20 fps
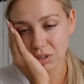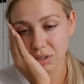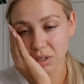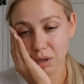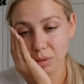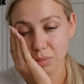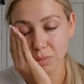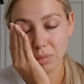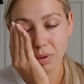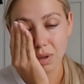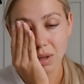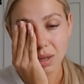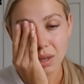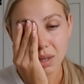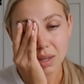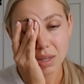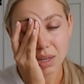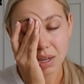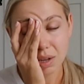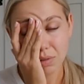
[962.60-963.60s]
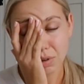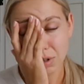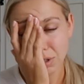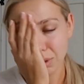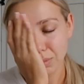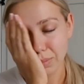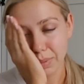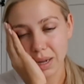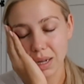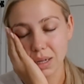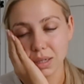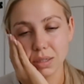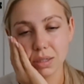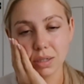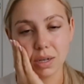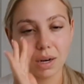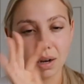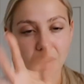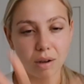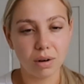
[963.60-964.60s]
just like, they have other
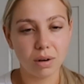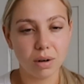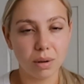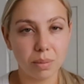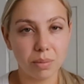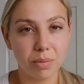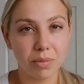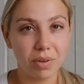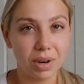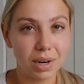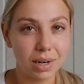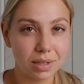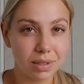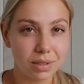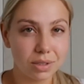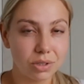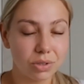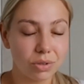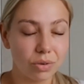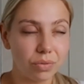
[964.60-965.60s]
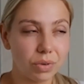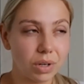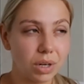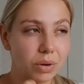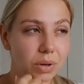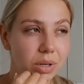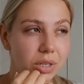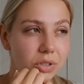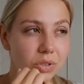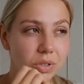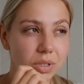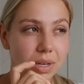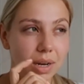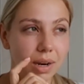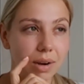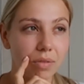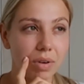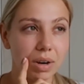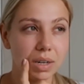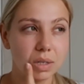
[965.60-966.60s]
beds like on like marinas and stuff and you can just
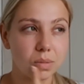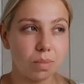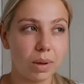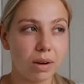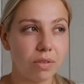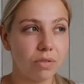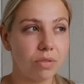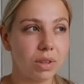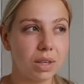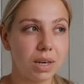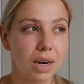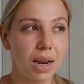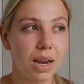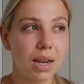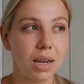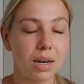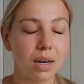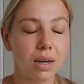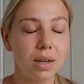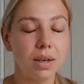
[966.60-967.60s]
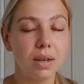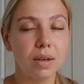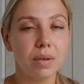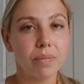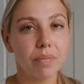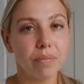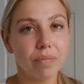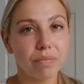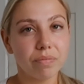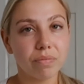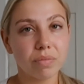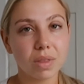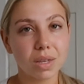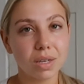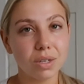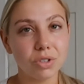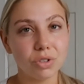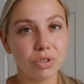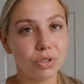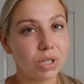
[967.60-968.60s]
like rent a bed for the day and
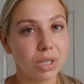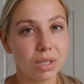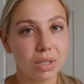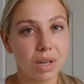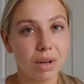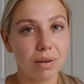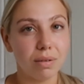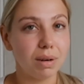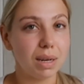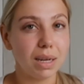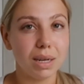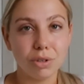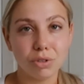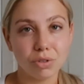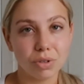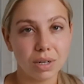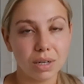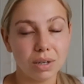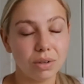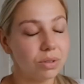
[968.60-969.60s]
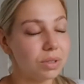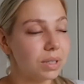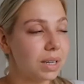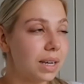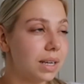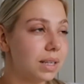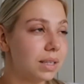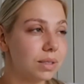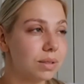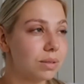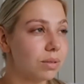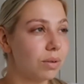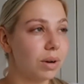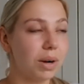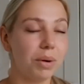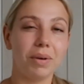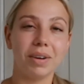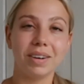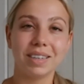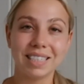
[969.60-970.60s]
just chill there and eat and drink all day. That's all
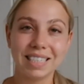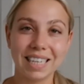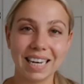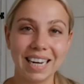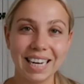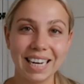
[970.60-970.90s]
I want.